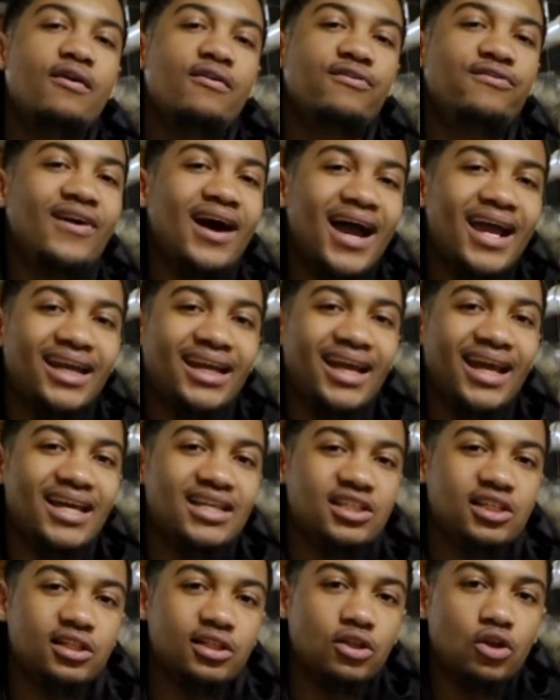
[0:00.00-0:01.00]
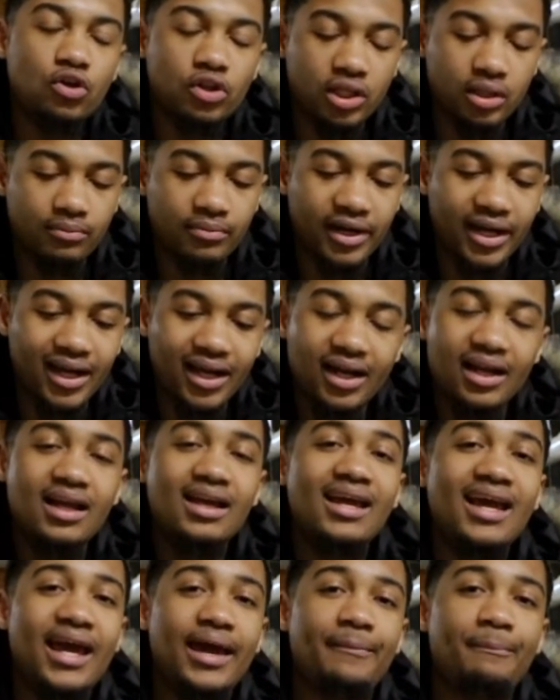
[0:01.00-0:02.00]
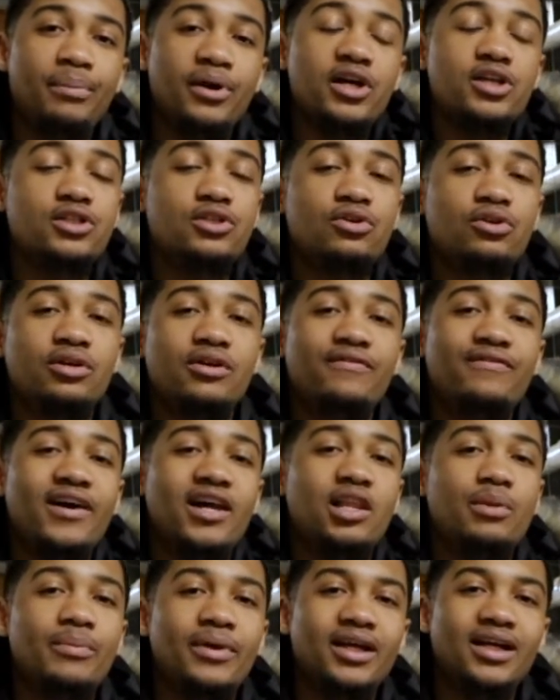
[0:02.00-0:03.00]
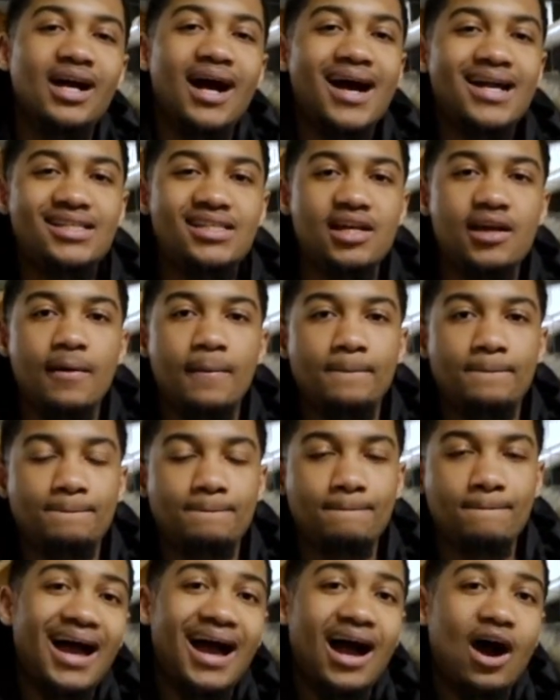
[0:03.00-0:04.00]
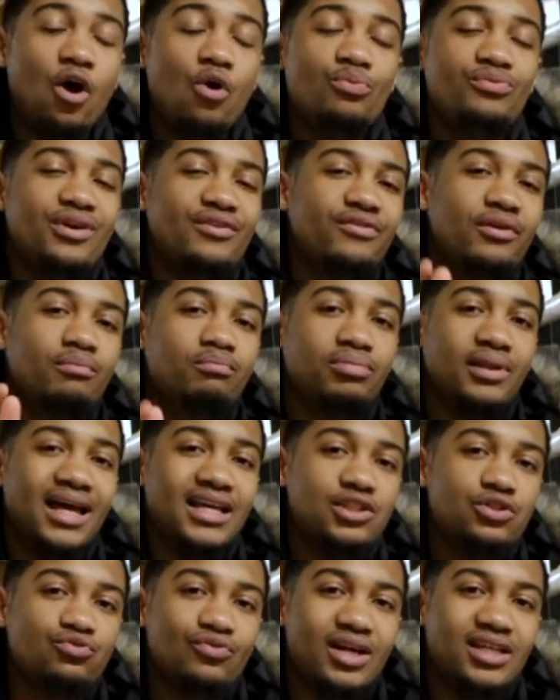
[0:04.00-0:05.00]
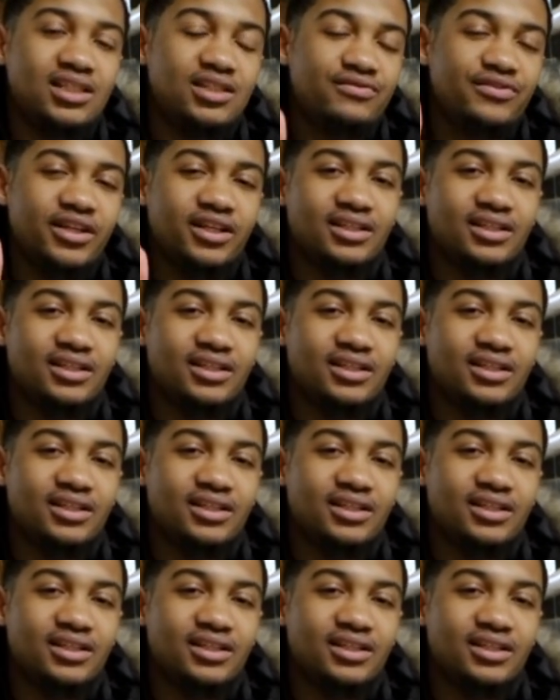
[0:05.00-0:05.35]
finance, clothing brand, and personal development content. I hope you have a blessed rest of your